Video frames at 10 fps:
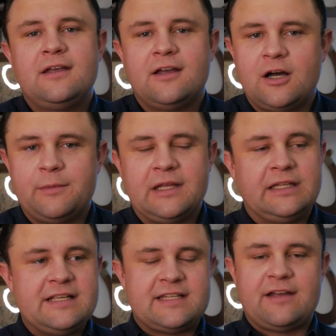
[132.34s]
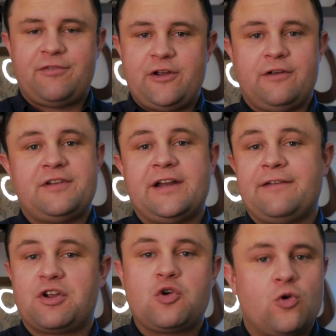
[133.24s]
at least every year, if not
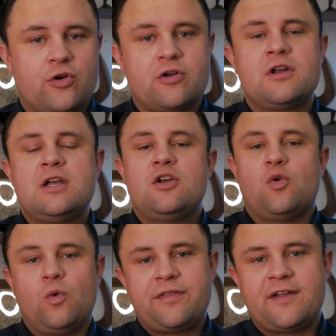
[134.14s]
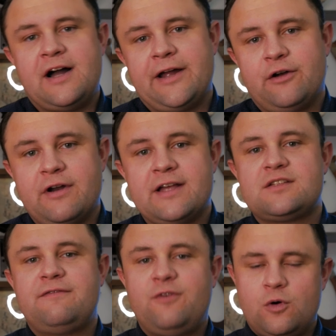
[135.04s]
every quarter, with the
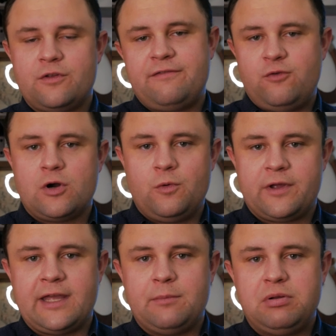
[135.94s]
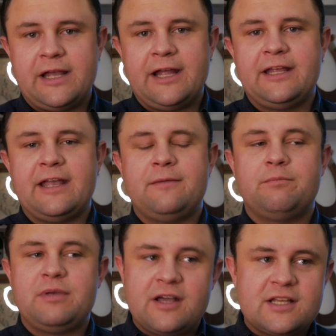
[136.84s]
IRS for the 401k plan.
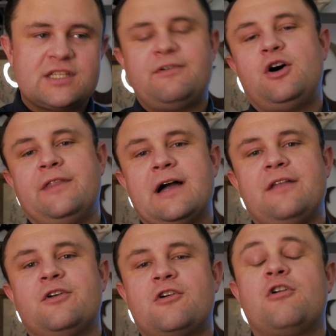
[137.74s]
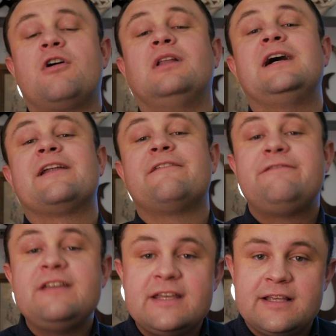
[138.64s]
And because of all that, there are a lot of
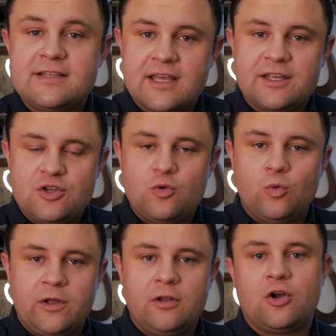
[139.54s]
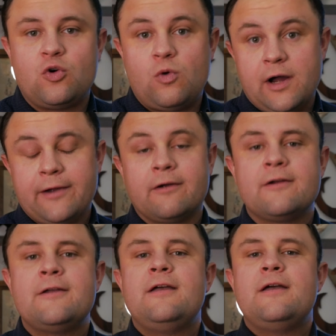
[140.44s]
fees that you will acquire
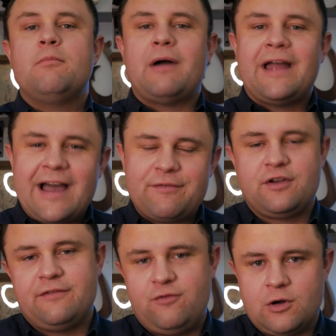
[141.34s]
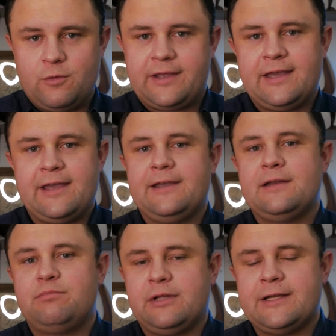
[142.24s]
by having a 401k
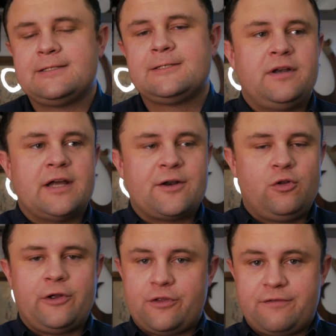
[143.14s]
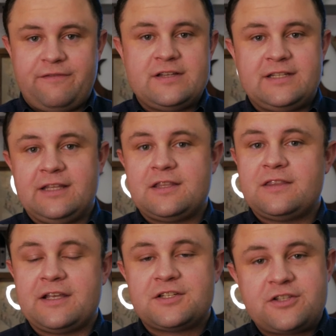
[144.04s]
in place. Not only are there fees to get the
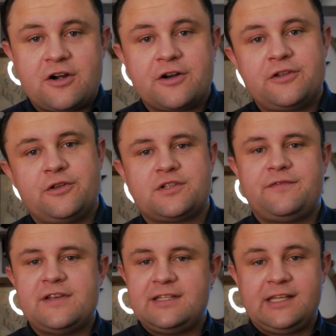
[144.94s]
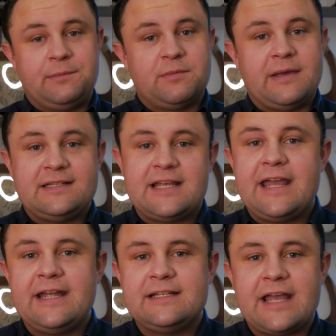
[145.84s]
thing started, there's fees to keep it
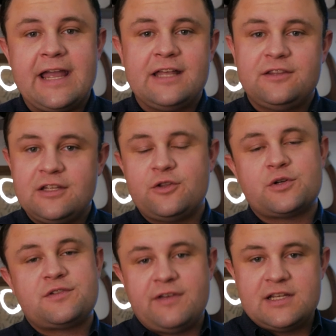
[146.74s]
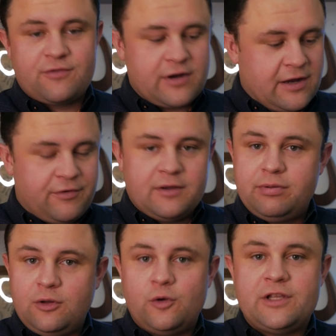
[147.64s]
maintained, and then there's fees for every
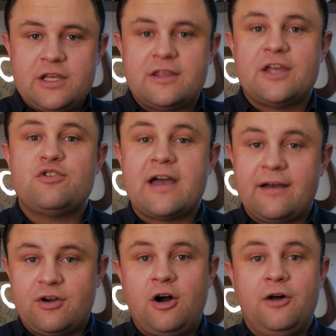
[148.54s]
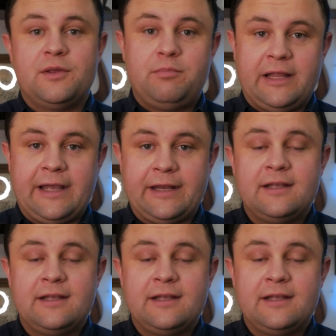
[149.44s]
employee that you have on the plan.